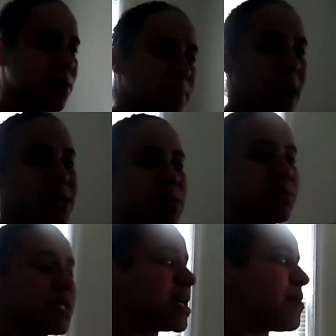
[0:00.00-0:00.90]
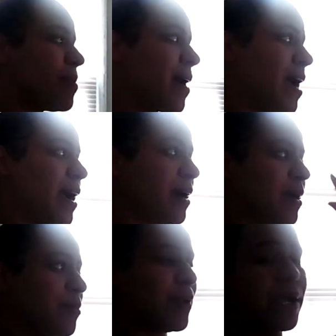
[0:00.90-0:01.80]
So I packed up the diaper bag
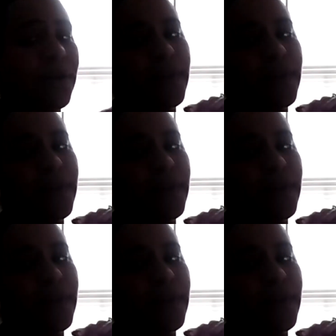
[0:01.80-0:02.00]
and bring